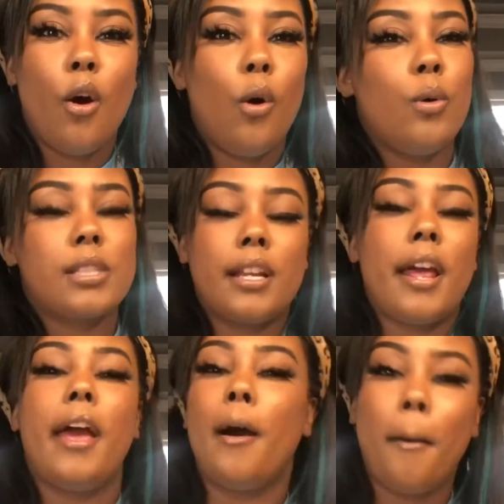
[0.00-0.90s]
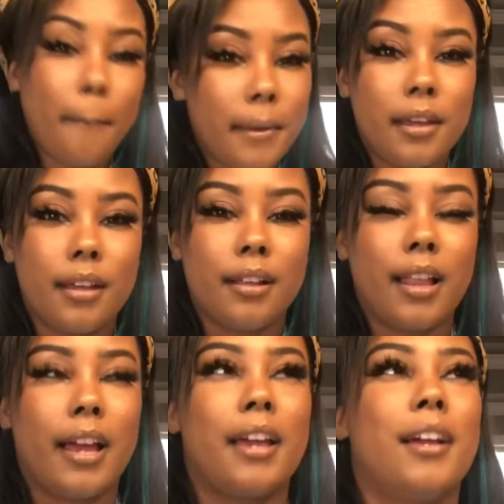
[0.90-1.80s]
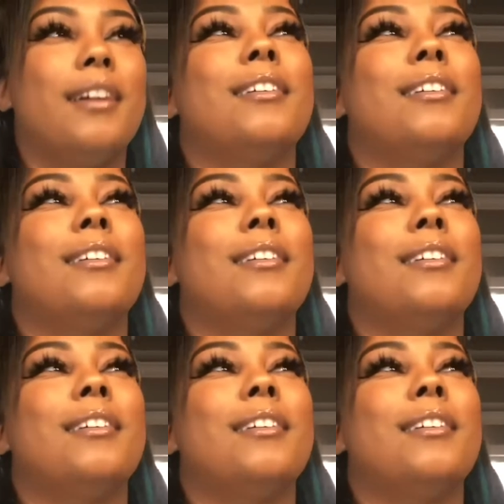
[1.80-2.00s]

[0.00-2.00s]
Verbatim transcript: who's gonna help me? Like,